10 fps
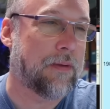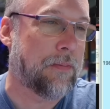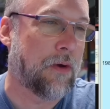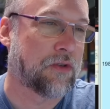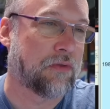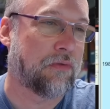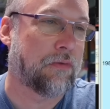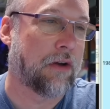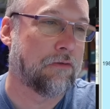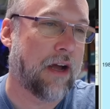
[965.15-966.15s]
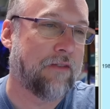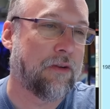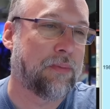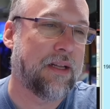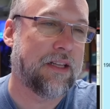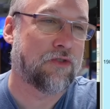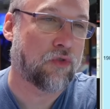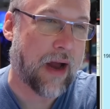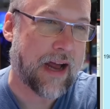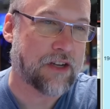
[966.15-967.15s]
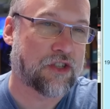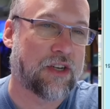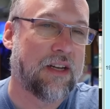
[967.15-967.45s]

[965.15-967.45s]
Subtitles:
but they both arrived completely trashed.